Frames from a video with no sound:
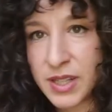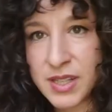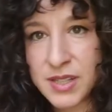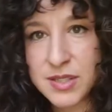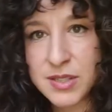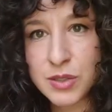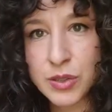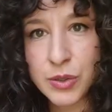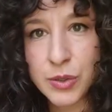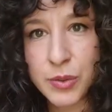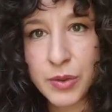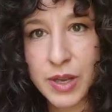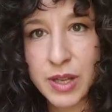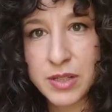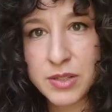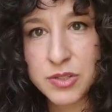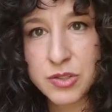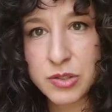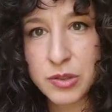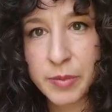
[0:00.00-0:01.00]
these lute
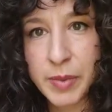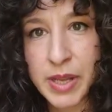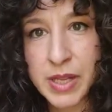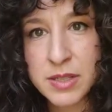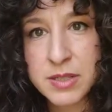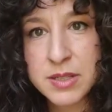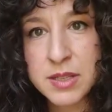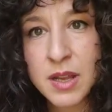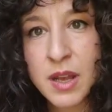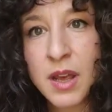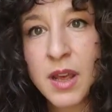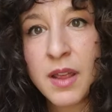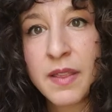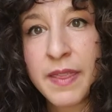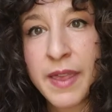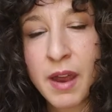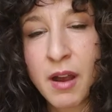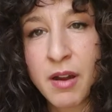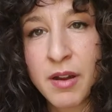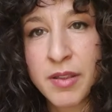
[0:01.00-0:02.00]
instruments
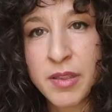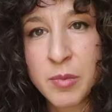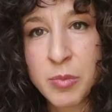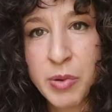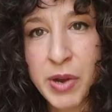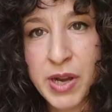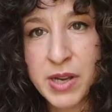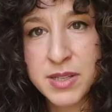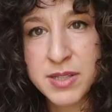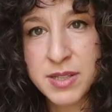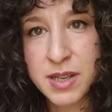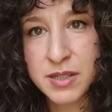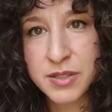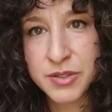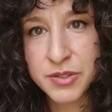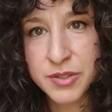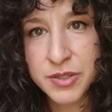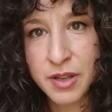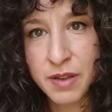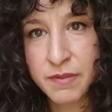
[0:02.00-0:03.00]
that are the
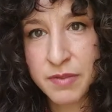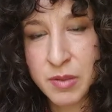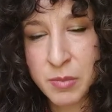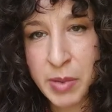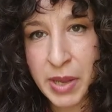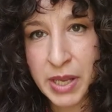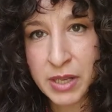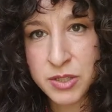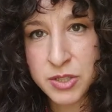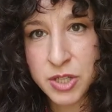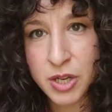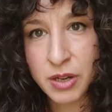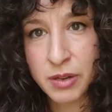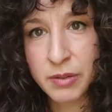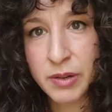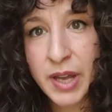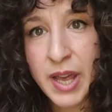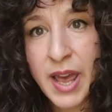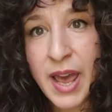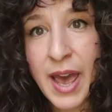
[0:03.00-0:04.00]
predecessors of the banjo.
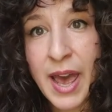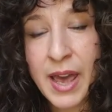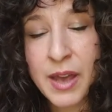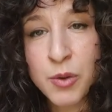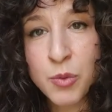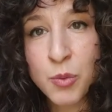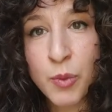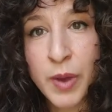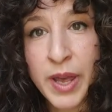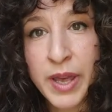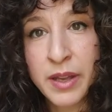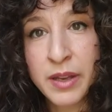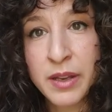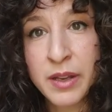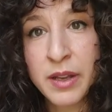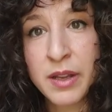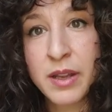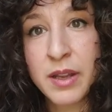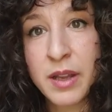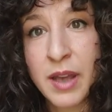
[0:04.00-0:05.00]
And
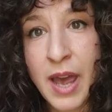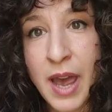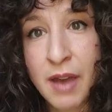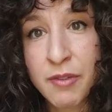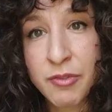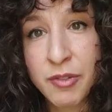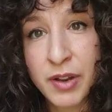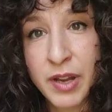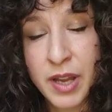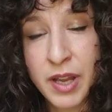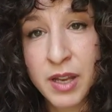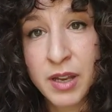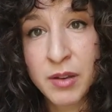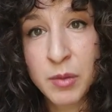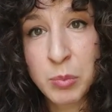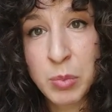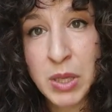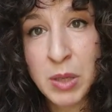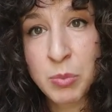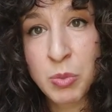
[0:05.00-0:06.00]
when African
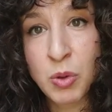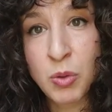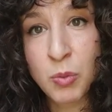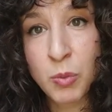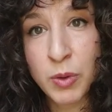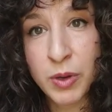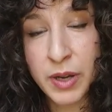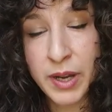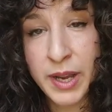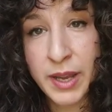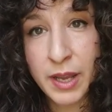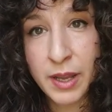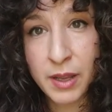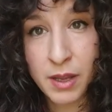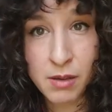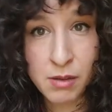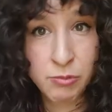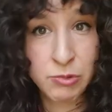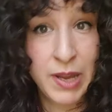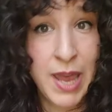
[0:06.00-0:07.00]
people were
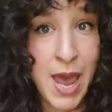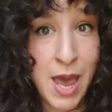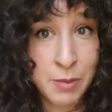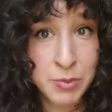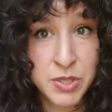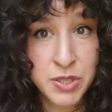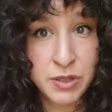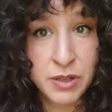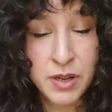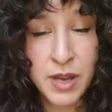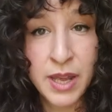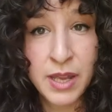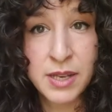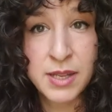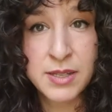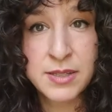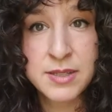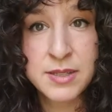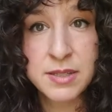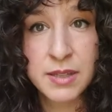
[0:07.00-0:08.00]
captured and
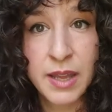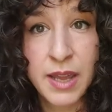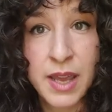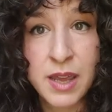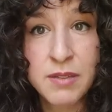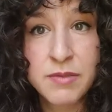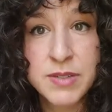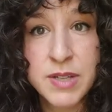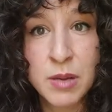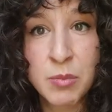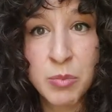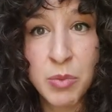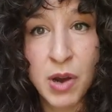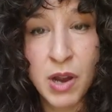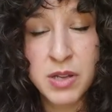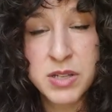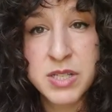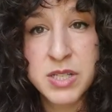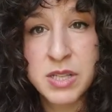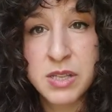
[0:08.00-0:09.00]
enslaved and
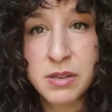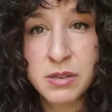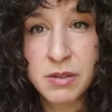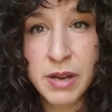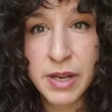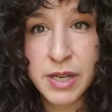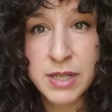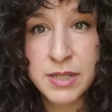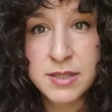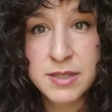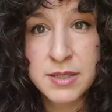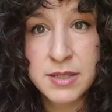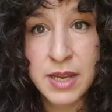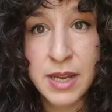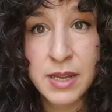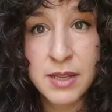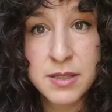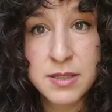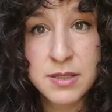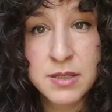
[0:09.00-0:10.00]
brought to the United
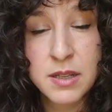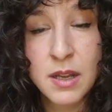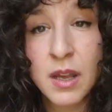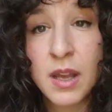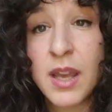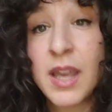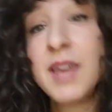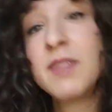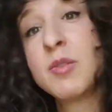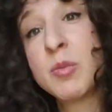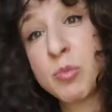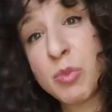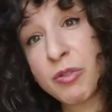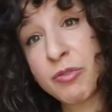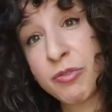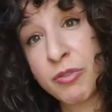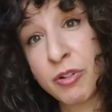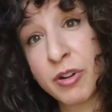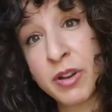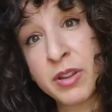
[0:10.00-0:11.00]
States, even
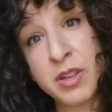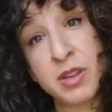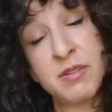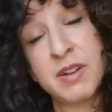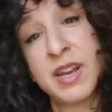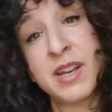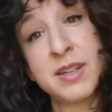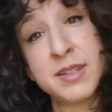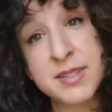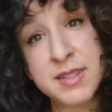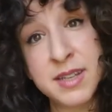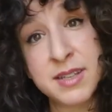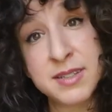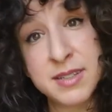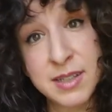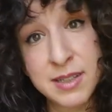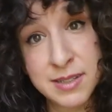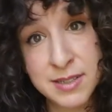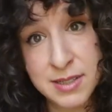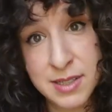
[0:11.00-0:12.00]
before the United States
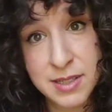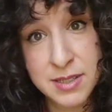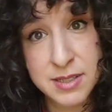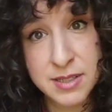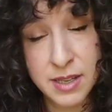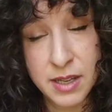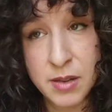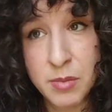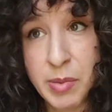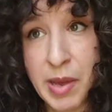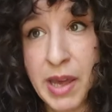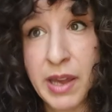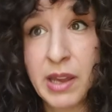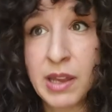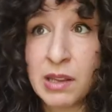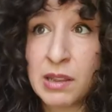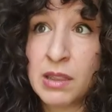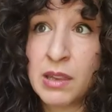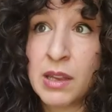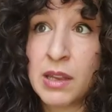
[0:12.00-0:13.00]
existed back
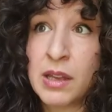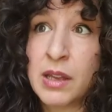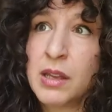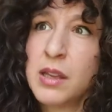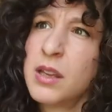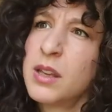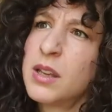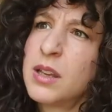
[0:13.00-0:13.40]
in the